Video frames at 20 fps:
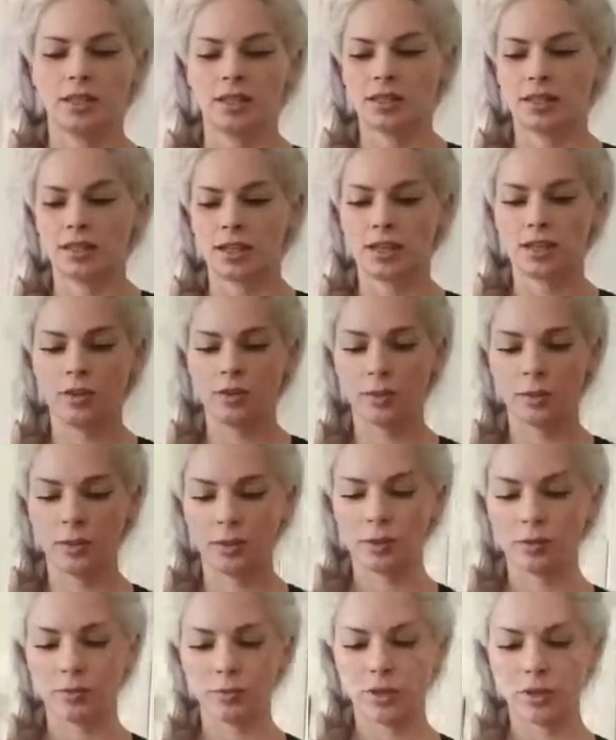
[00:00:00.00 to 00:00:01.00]
Daddy, you want me to
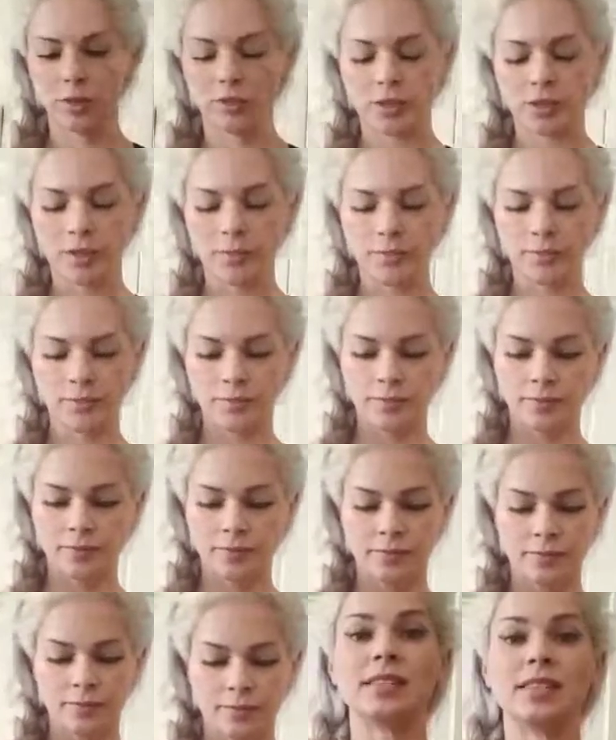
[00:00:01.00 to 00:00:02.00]
come bring you some?
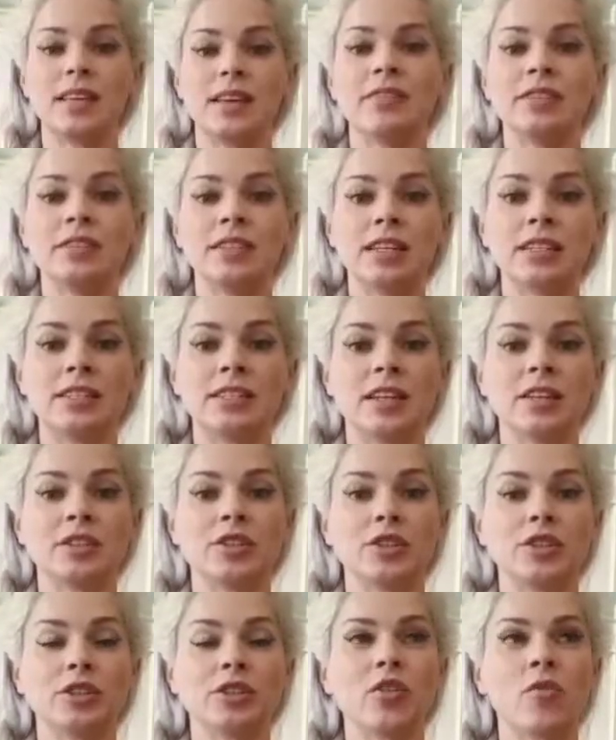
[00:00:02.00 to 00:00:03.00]
7 taste
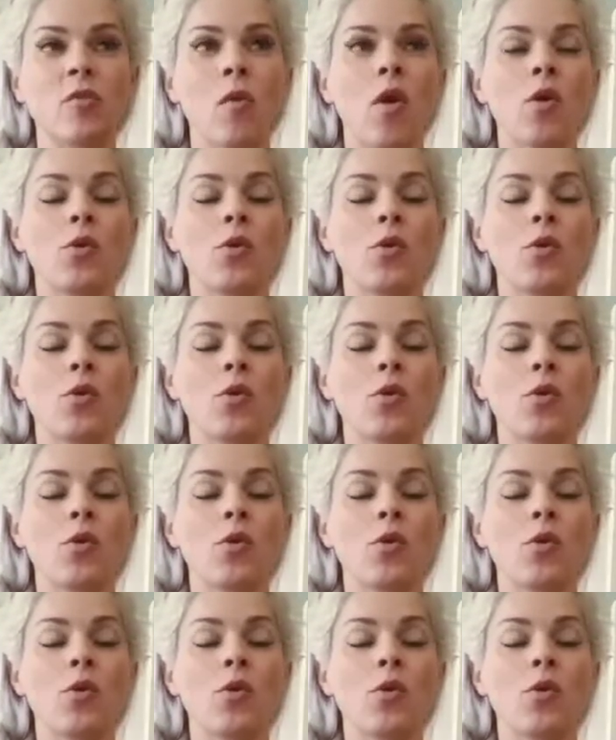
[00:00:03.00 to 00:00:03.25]
testers.